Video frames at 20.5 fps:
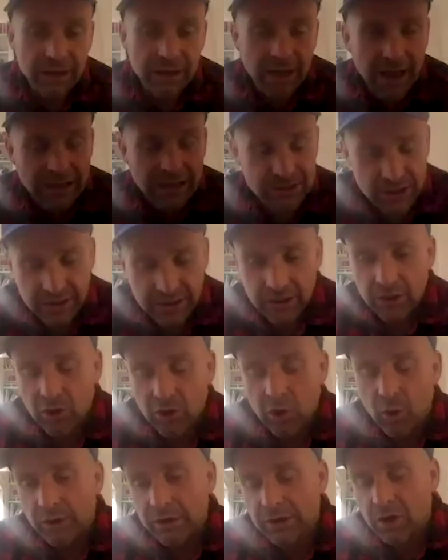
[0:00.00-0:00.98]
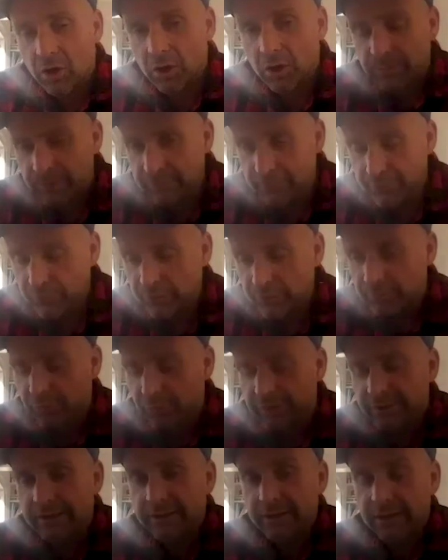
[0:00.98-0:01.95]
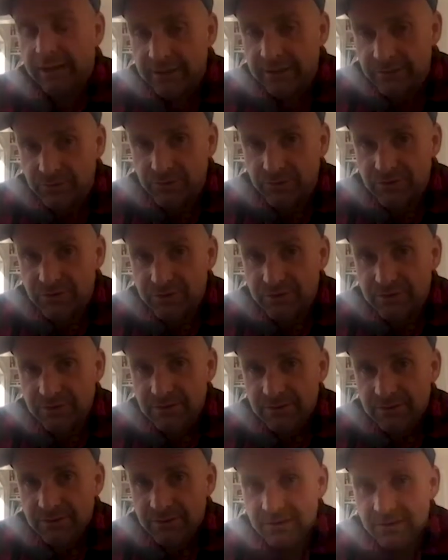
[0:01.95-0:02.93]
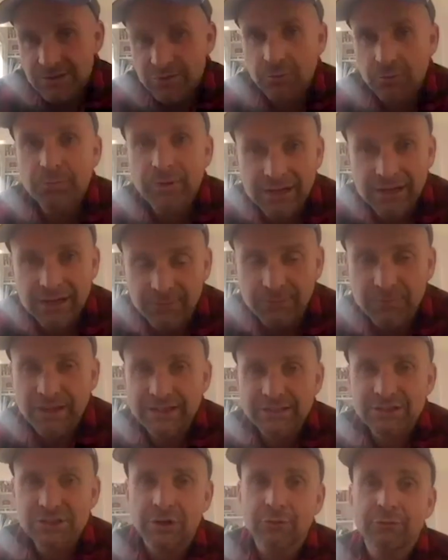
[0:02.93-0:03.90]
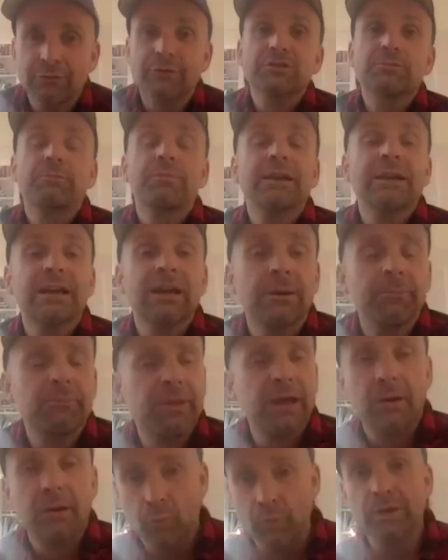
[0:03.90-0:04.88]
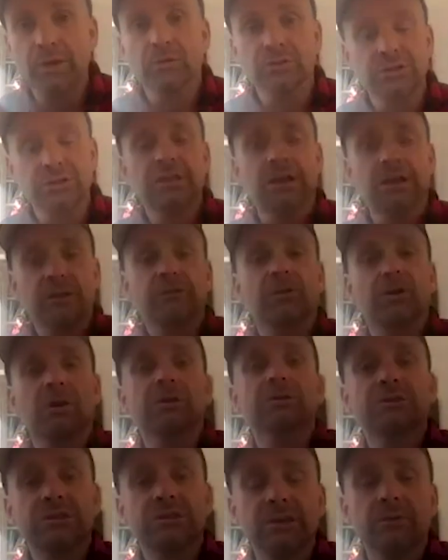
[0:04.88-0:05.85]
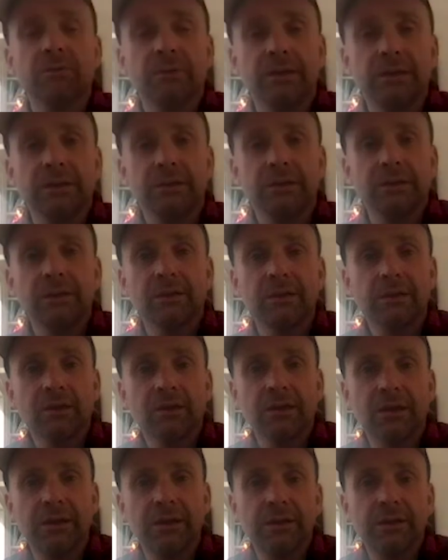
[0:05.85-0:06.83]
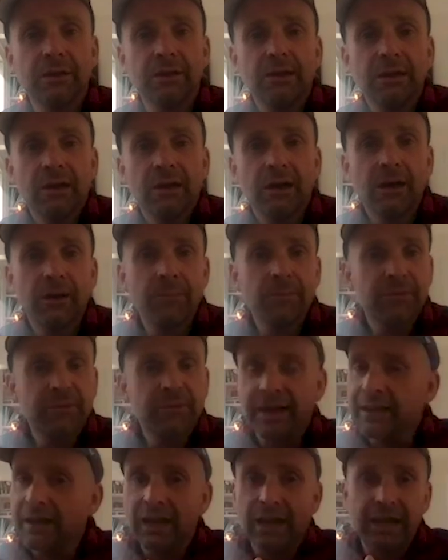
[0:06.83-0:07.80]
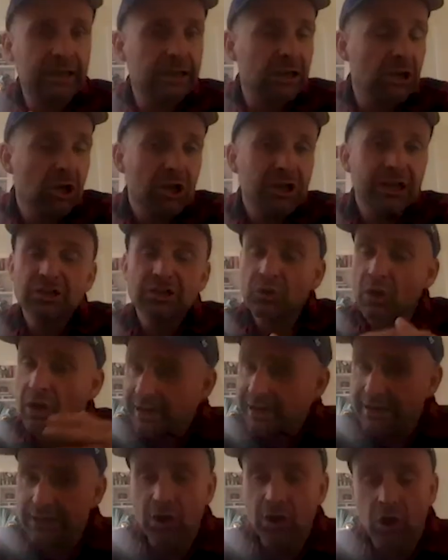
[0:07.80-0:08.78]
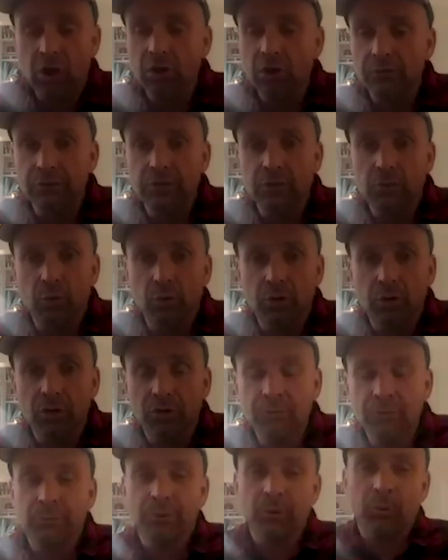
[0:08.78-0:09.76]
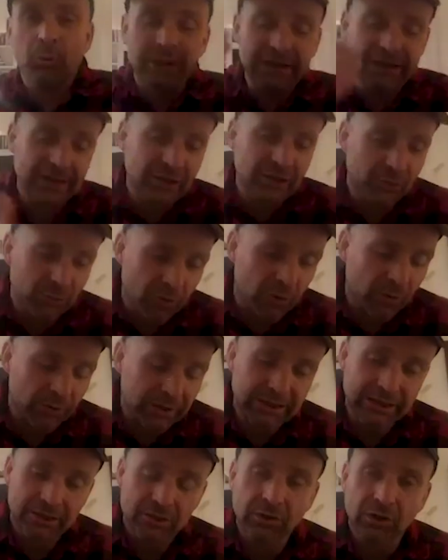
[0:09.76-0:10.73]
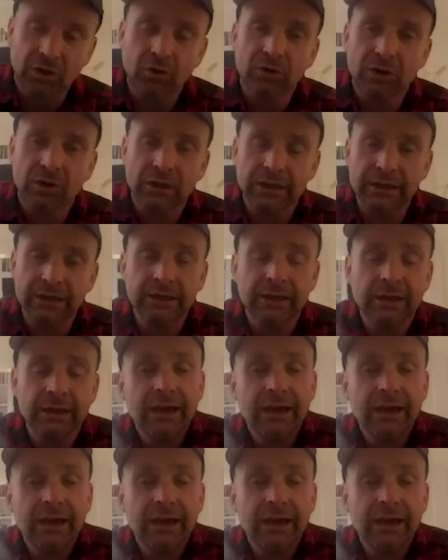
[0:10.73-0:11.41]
has got a lower carbon footprint than lentils. So pick up that shellfish. Pick up that weird stuff called seaweed, right? That is eaten all over the world, but we can grow it here locally